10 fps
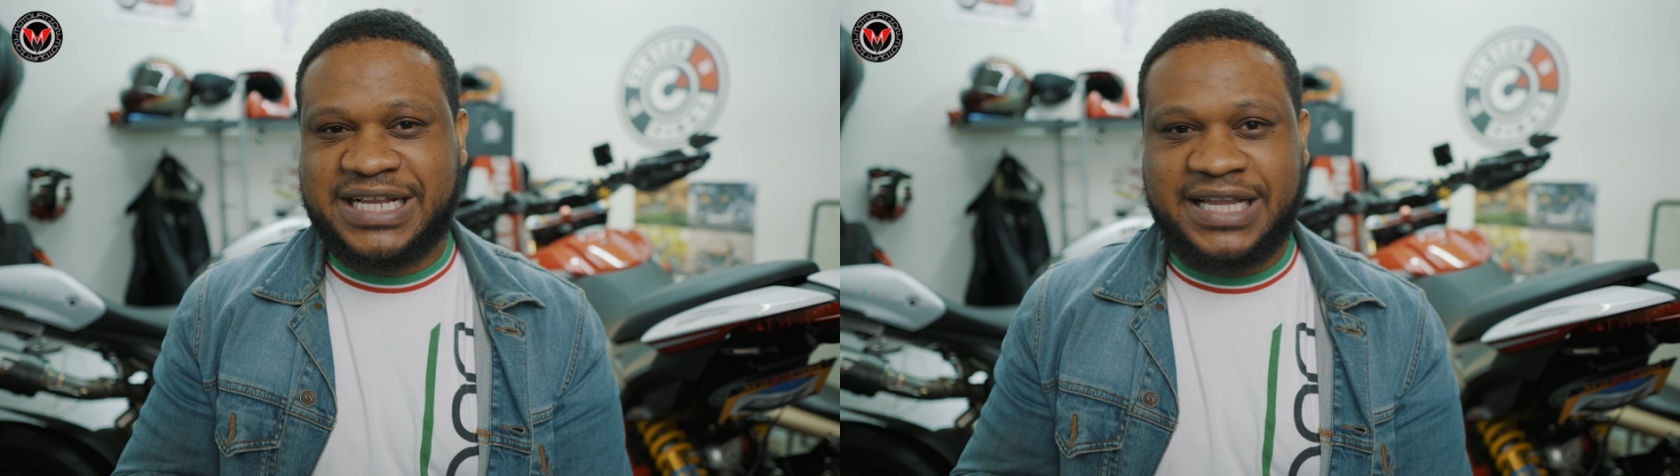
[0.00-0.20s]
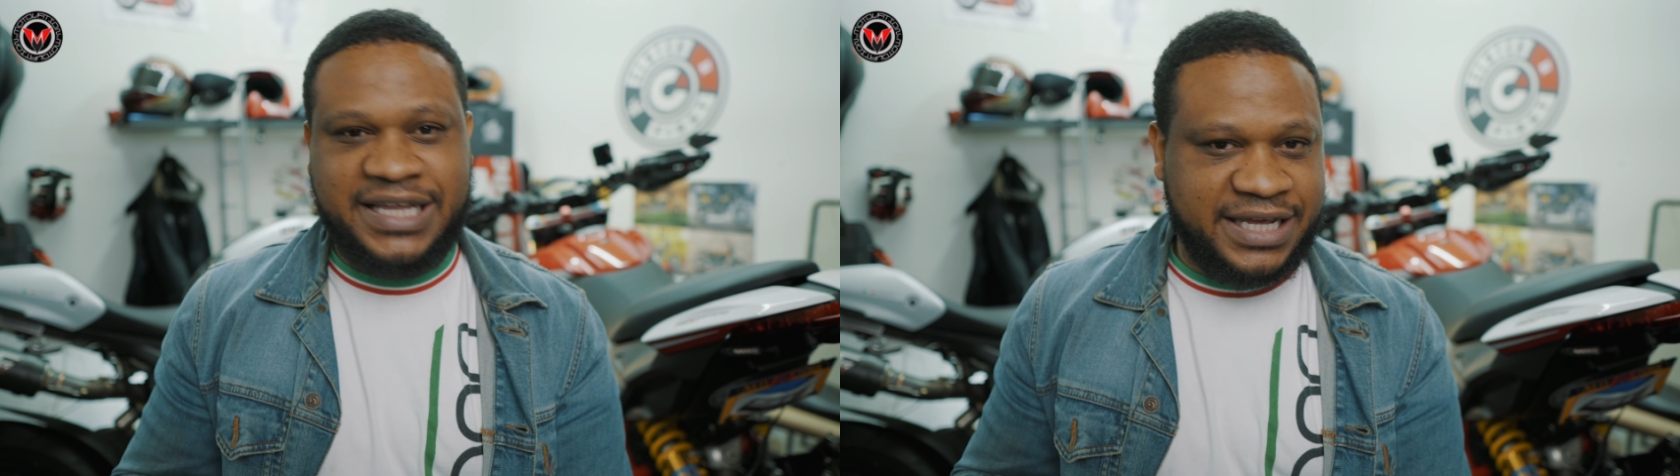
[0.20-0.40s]

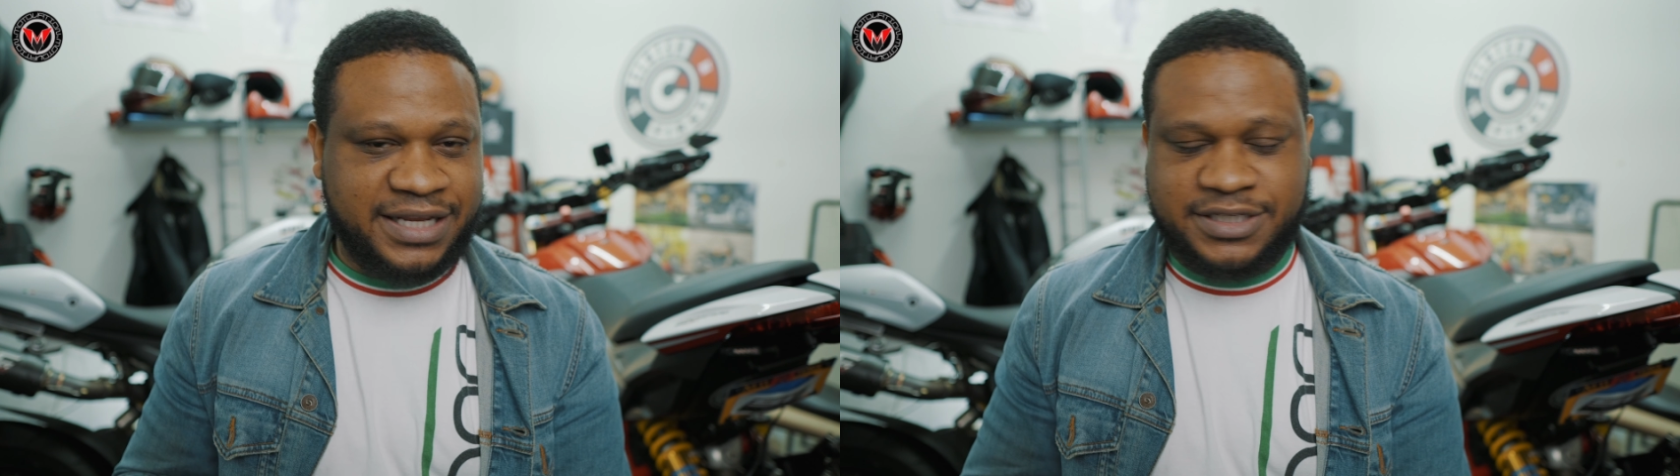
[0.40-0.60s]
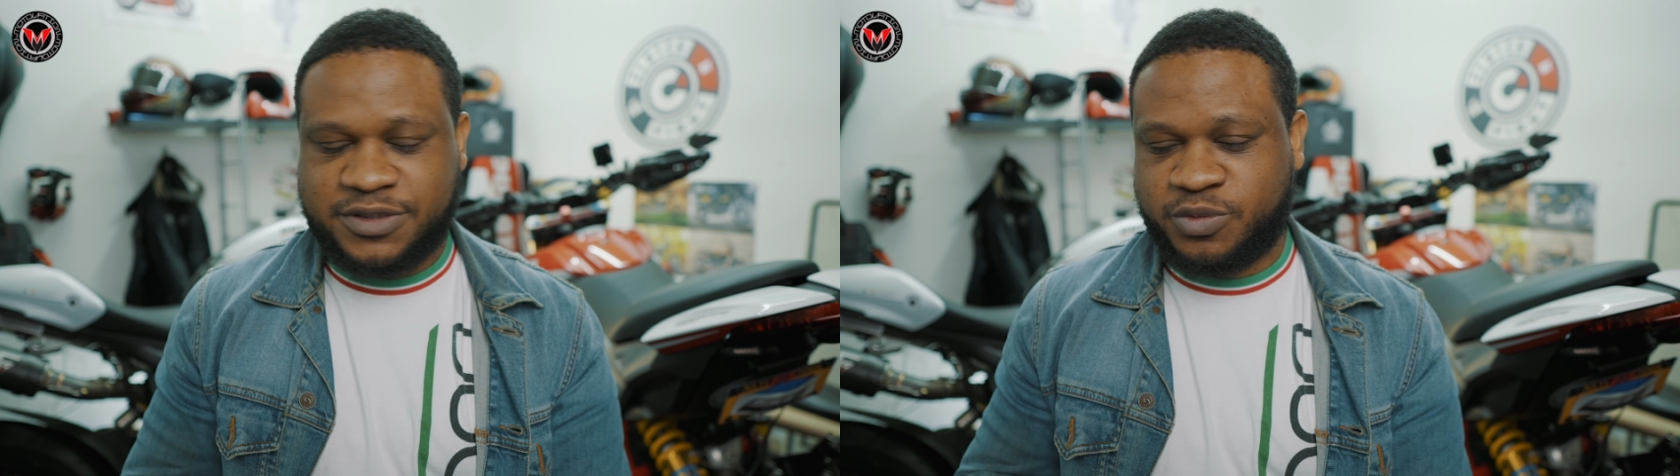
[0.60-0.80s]
clean,
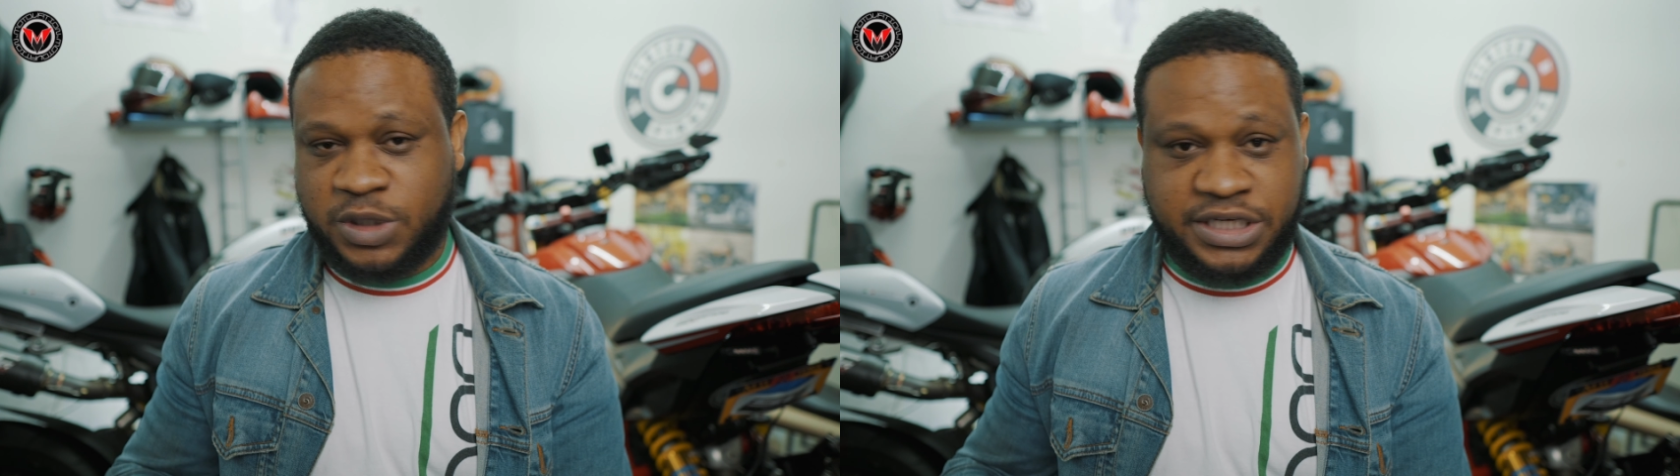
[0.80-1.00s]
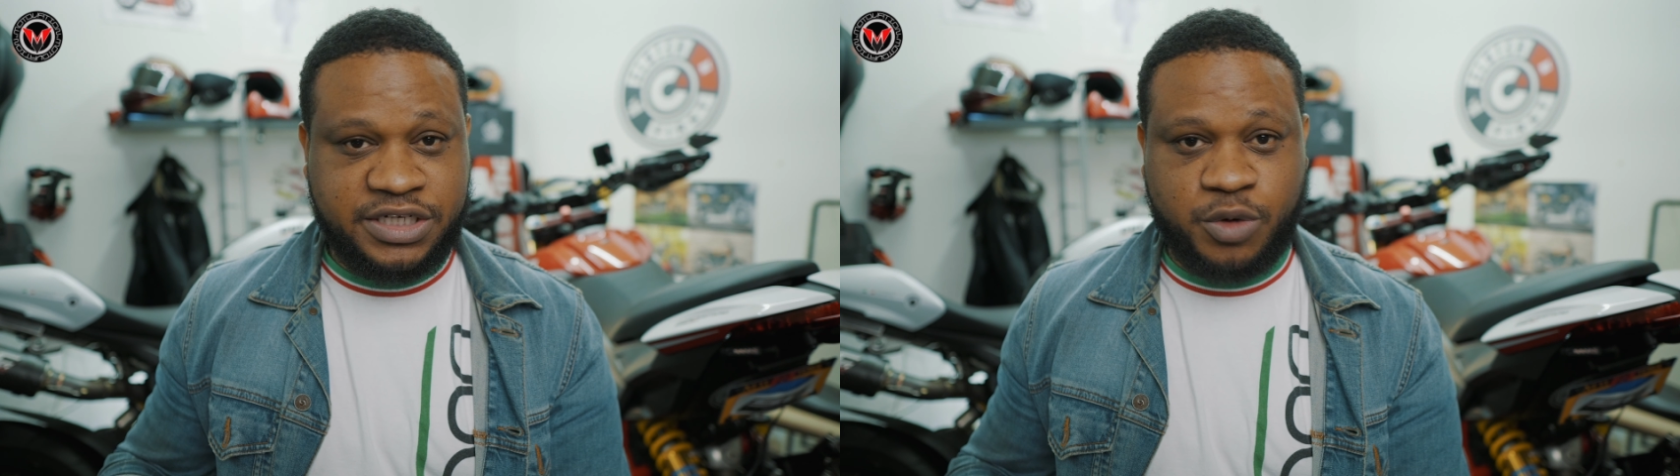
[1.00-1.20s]
looks
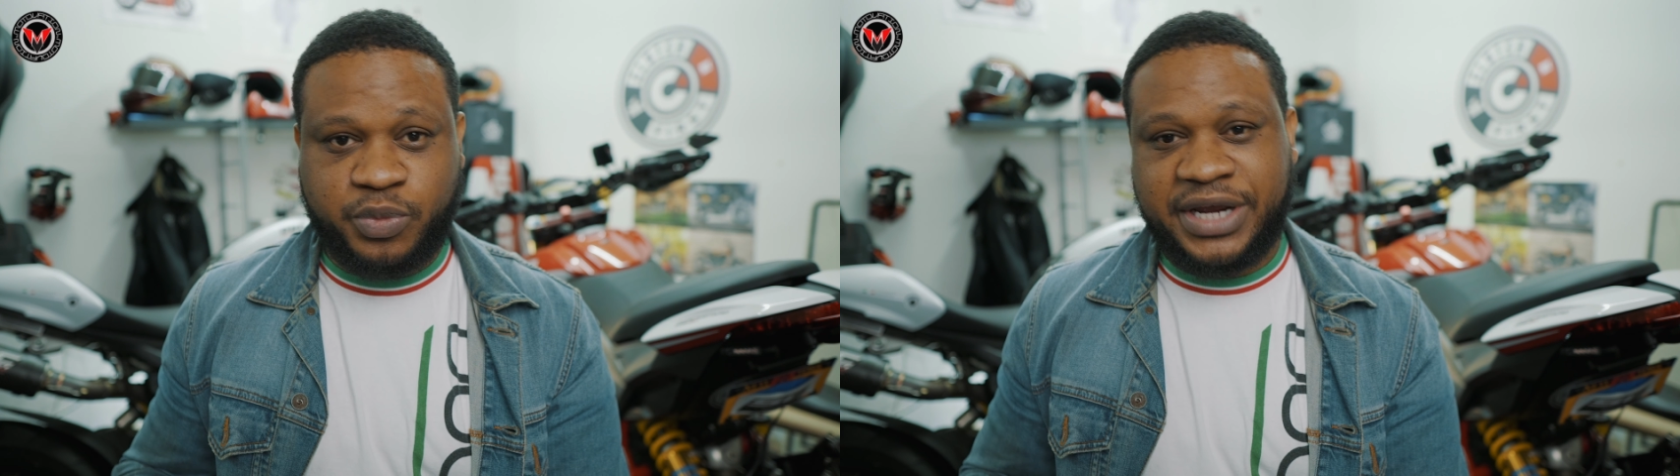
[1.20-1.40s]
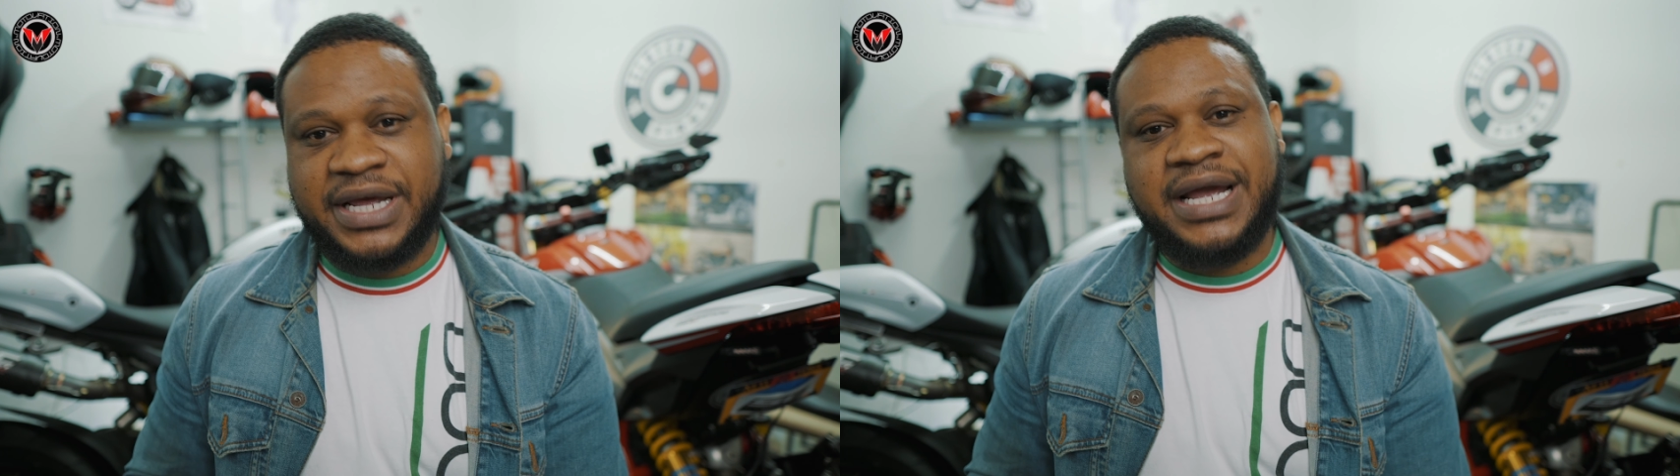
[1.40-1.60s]
really dope,
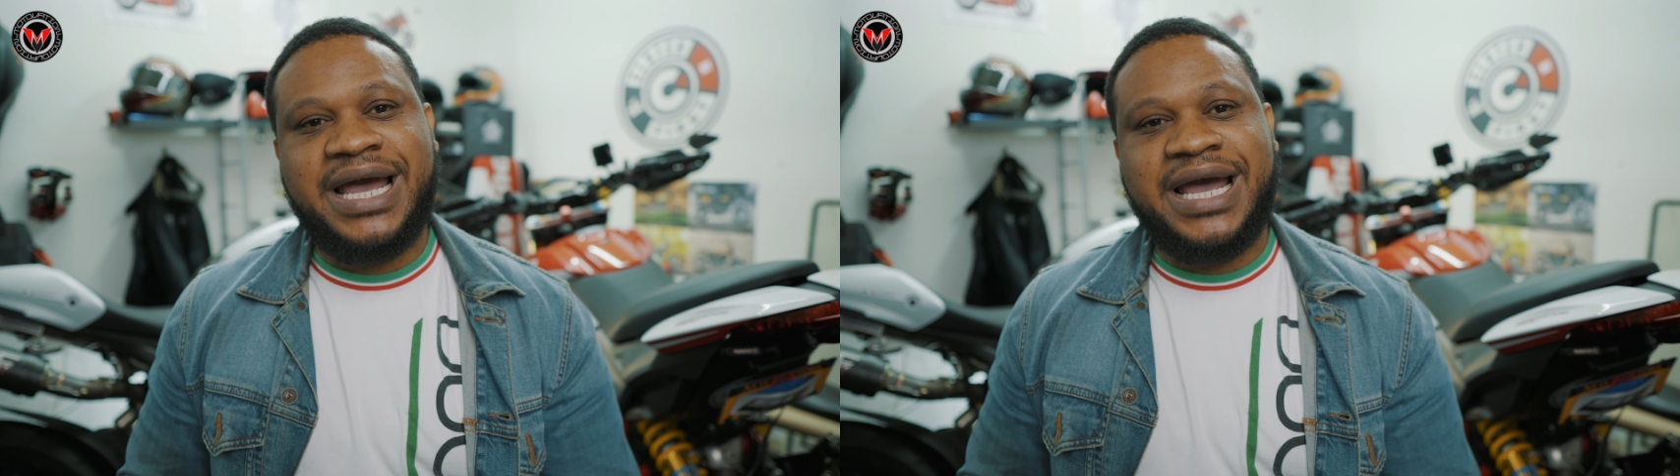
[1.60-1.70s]
right?